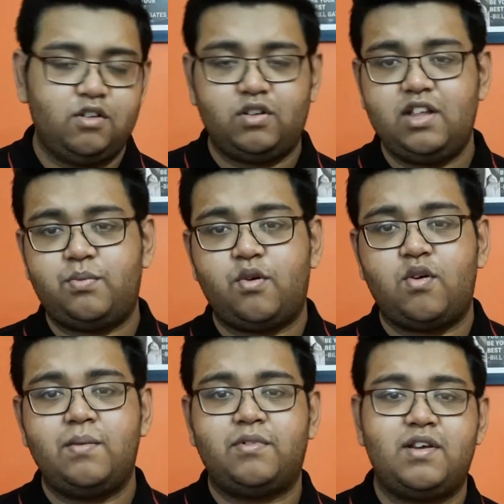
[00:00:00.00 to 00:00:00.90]
So this
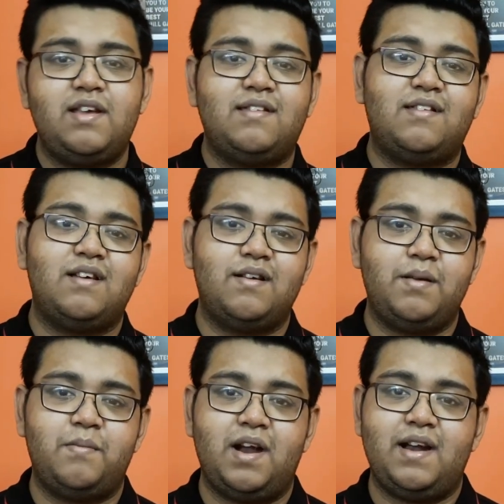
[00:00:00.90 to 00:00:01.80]
Poco M3 is
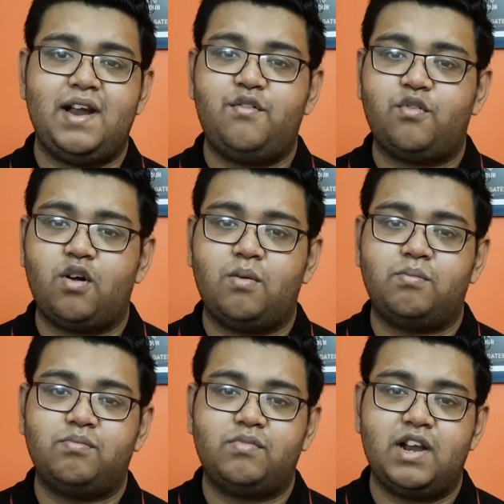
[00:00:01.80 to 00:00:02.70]
rebranded
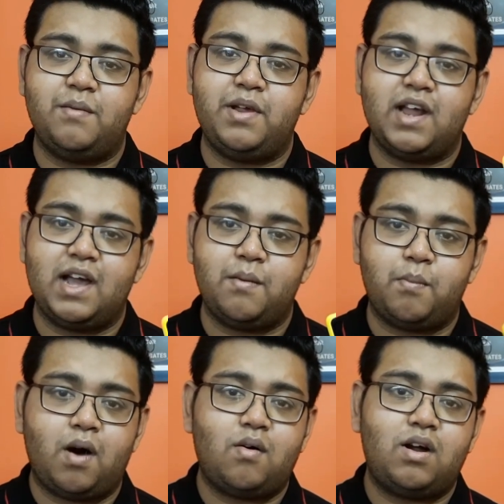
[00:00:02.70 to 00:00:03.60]
from Redmi
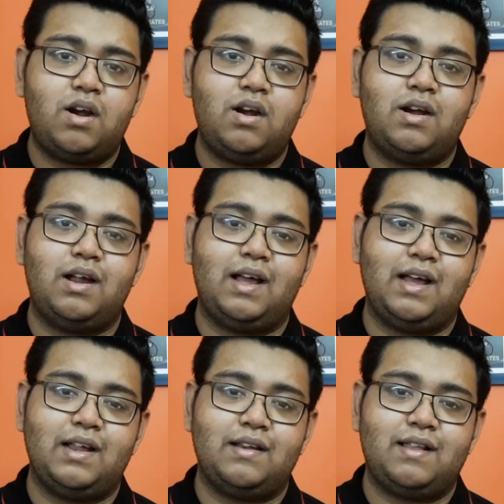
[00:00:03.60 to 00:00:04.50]
9 Power,
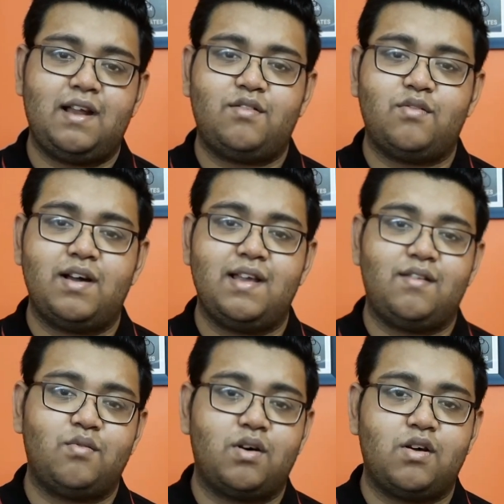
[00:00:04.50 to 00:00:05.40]
and that's why
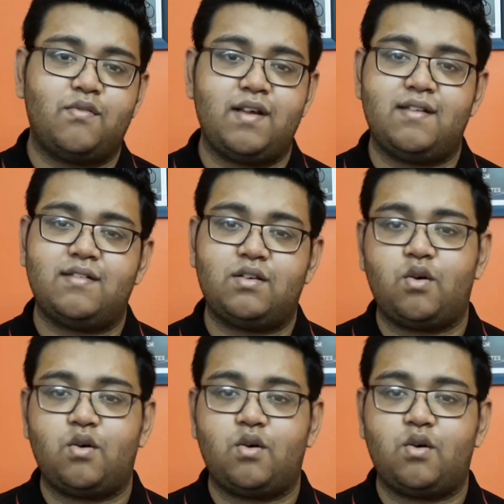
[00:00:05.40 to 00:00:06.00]
it's one of its